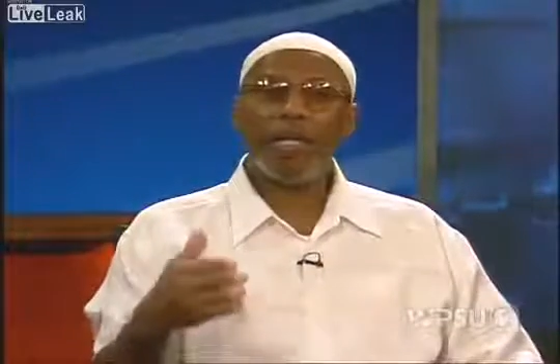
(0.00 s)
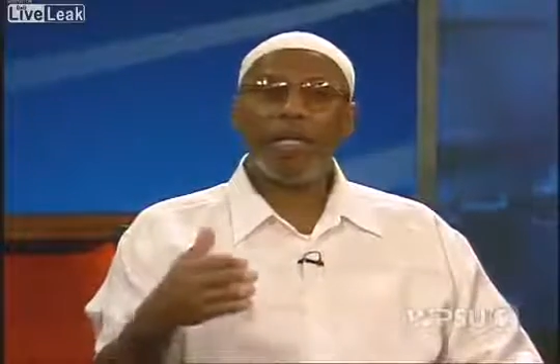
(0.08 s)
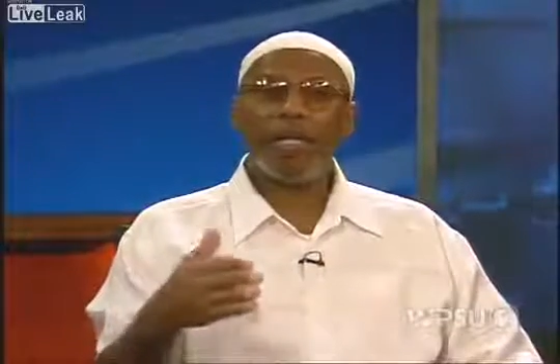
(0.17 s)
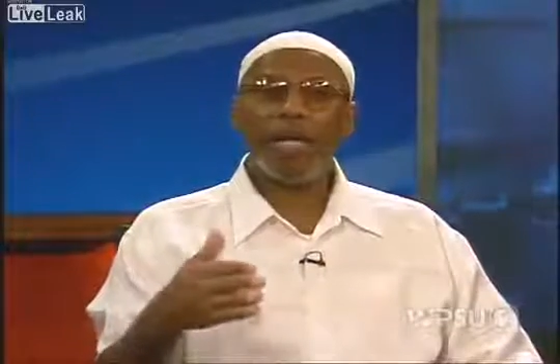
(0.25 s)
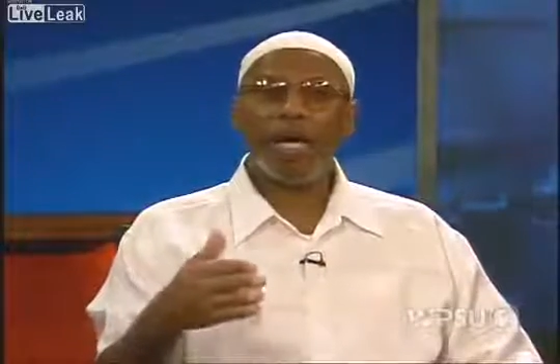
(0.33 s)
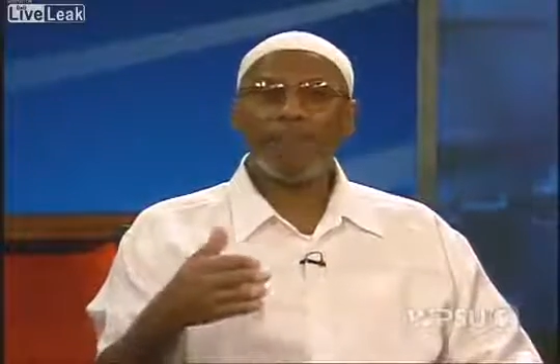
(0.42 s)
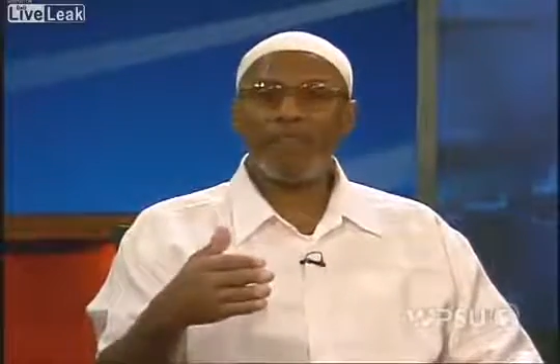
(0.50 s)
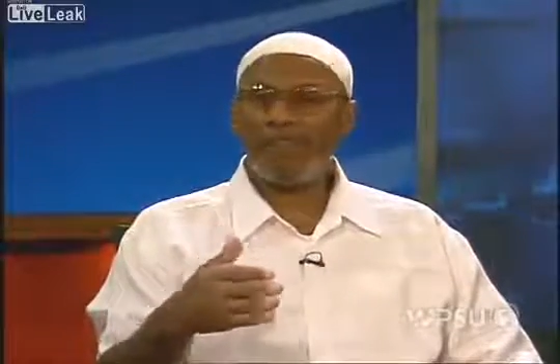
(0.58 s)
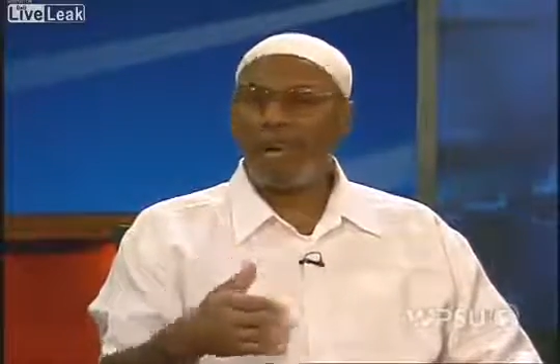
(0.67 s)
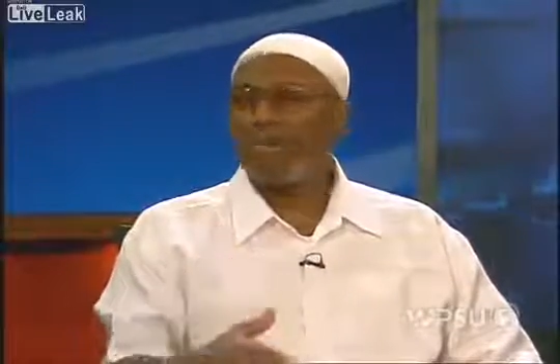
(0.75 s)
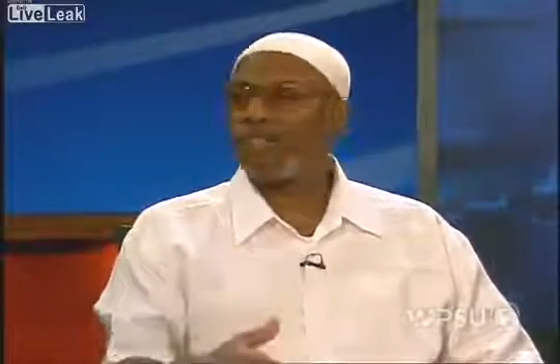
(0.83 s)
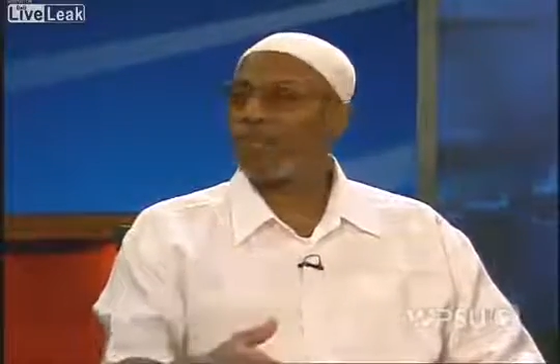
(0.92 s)
having
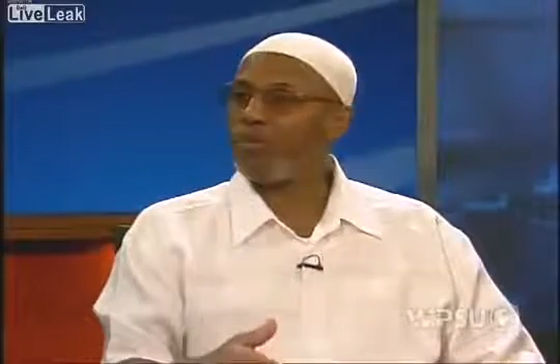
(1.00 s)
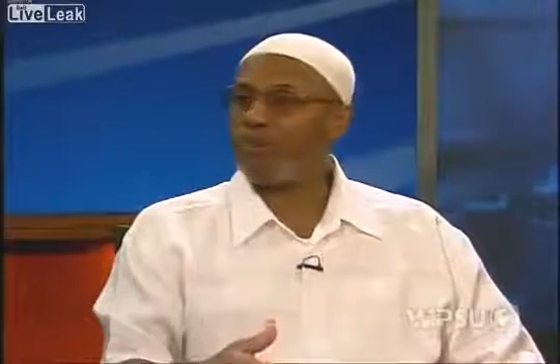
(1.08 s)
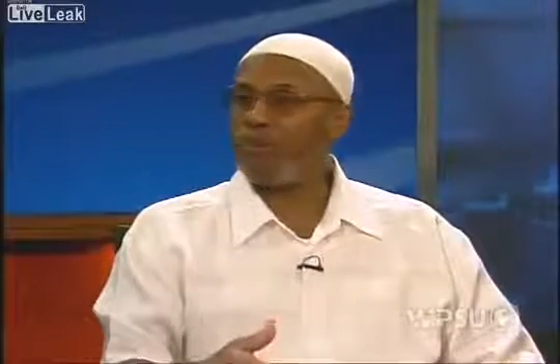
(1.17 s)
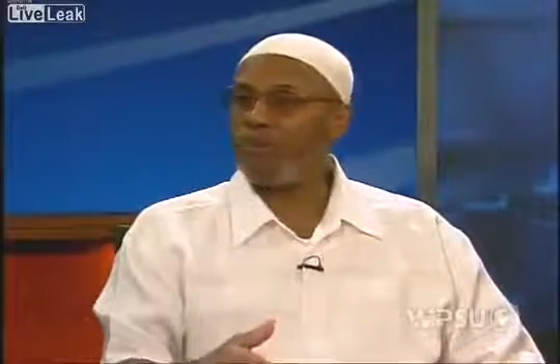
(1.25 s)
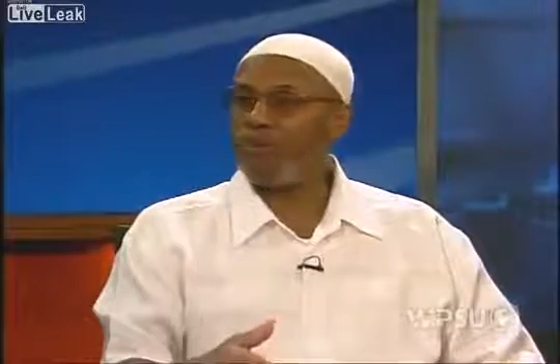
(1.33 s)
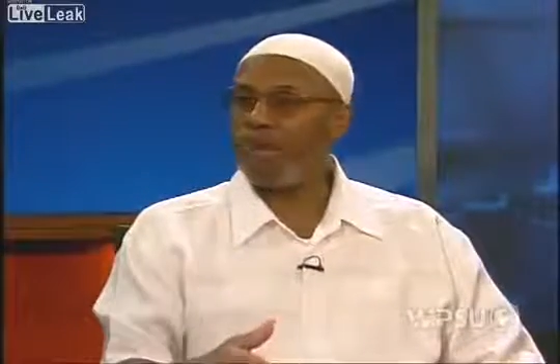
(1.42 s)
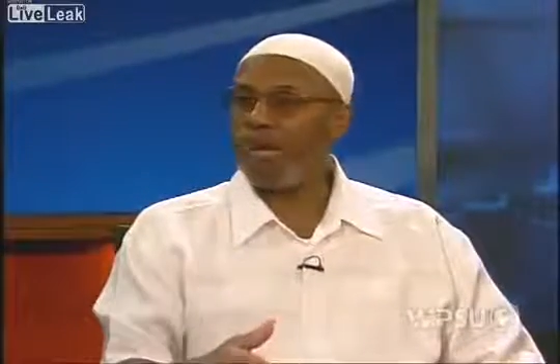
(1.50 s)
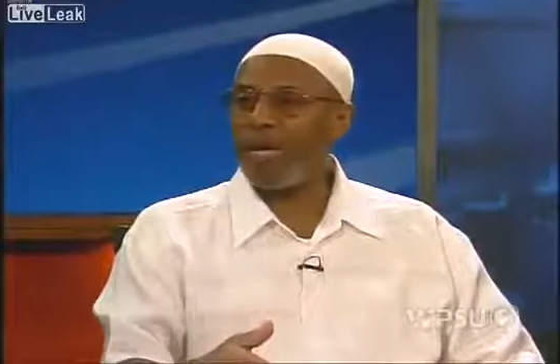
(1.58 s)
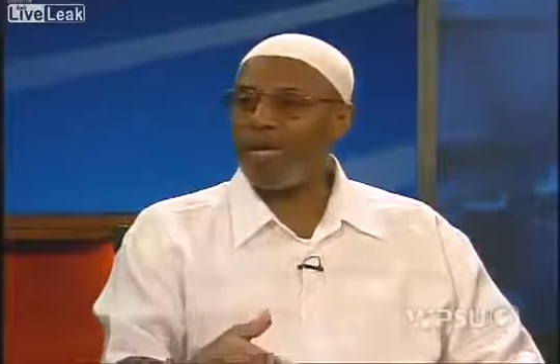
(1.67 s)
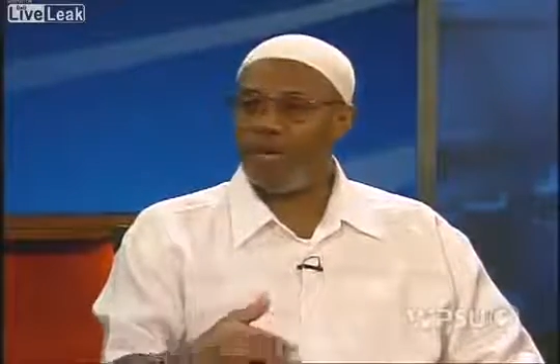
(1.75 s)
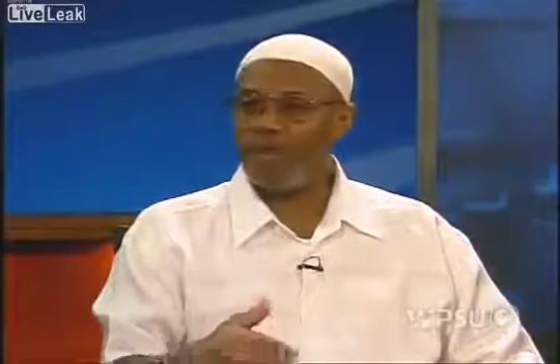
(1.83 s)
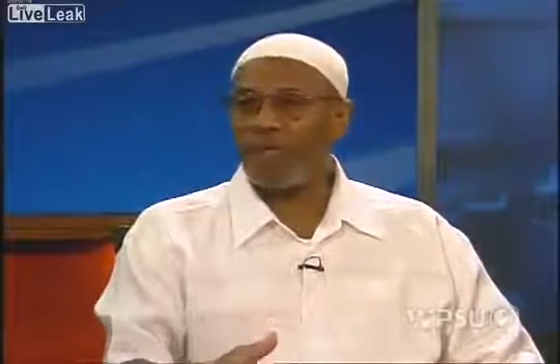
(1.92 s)
patches put on my
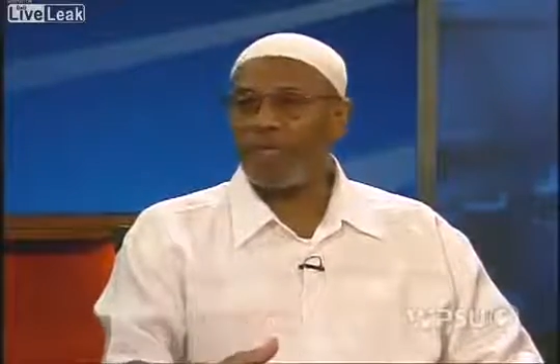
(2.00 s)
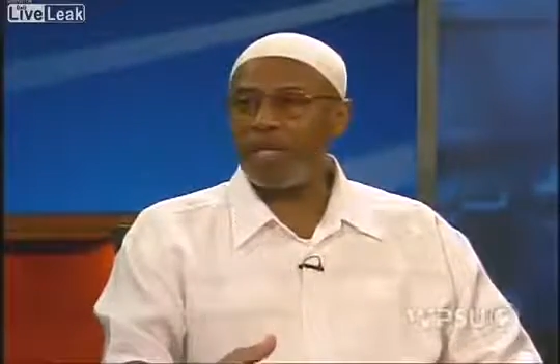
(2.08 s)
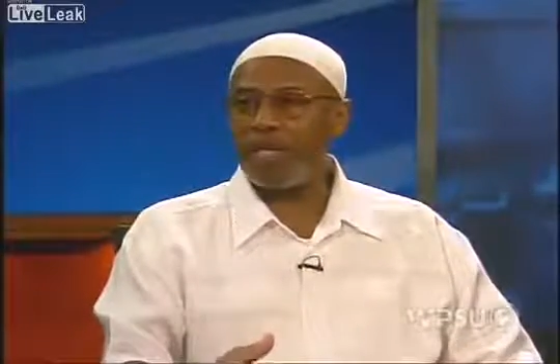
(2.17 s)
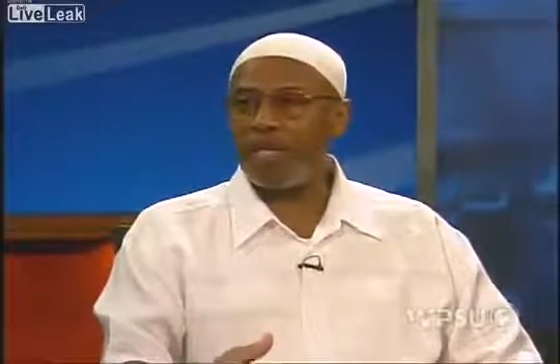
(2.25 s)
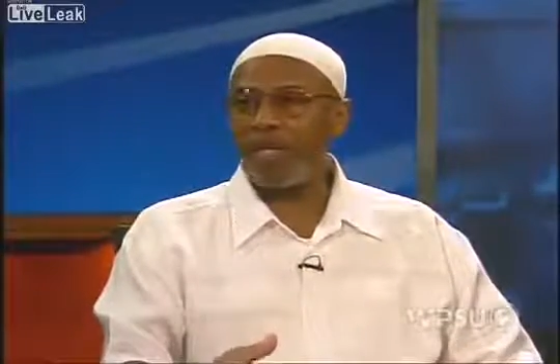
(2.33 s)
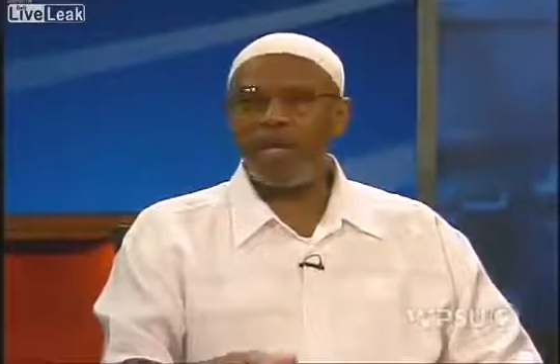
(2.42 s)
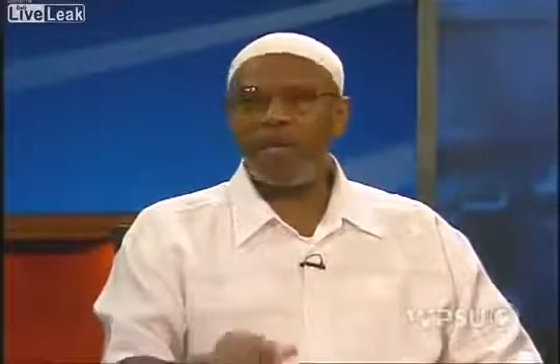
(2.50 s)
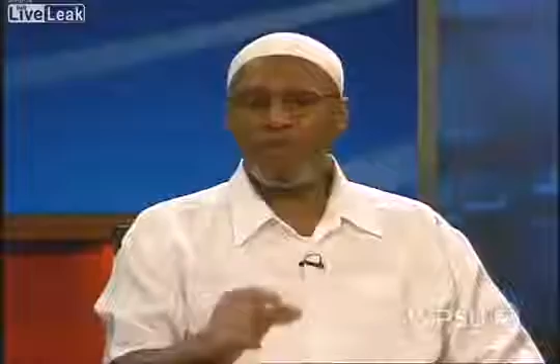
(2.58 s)
back every day